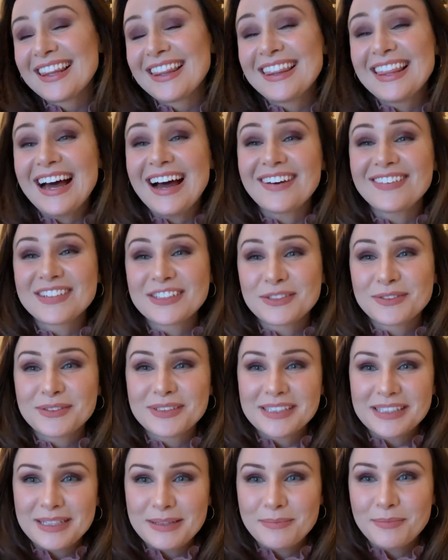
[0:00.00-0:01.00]
That was
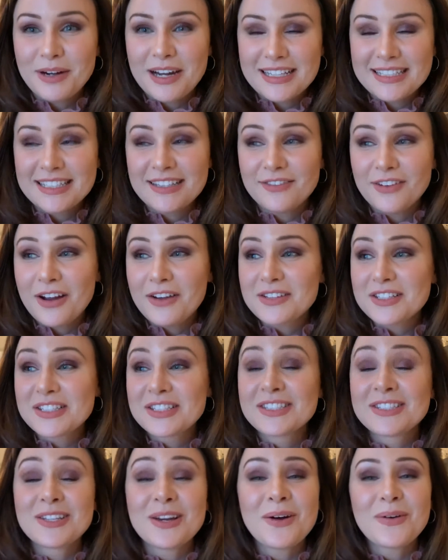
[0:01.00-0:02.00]
really impressive. I was
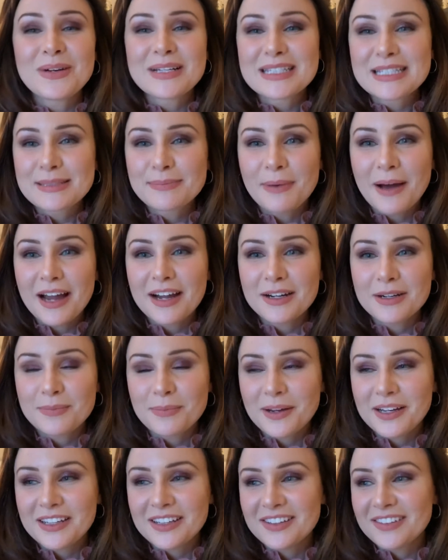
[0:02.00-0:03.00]
so inspired
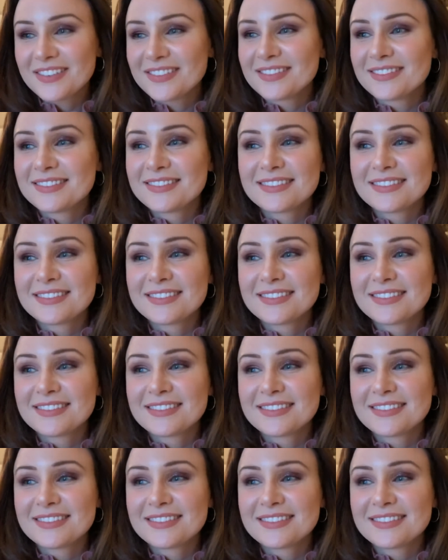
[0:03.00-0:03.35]
by you,